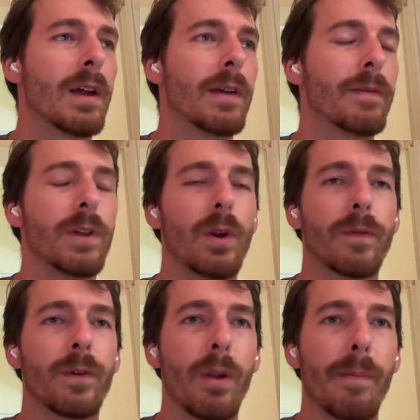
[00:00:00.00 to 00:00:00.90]

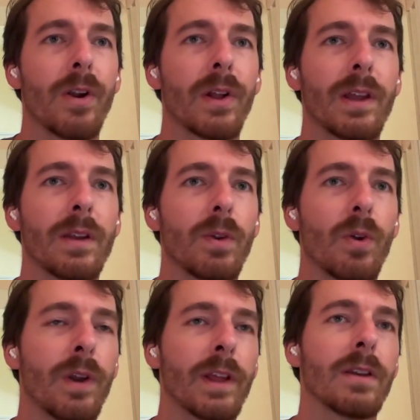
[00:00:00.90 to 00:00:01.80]
for an American
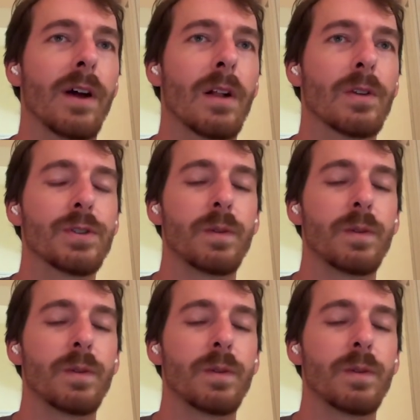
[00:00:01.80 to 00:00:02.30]
earning in dollars,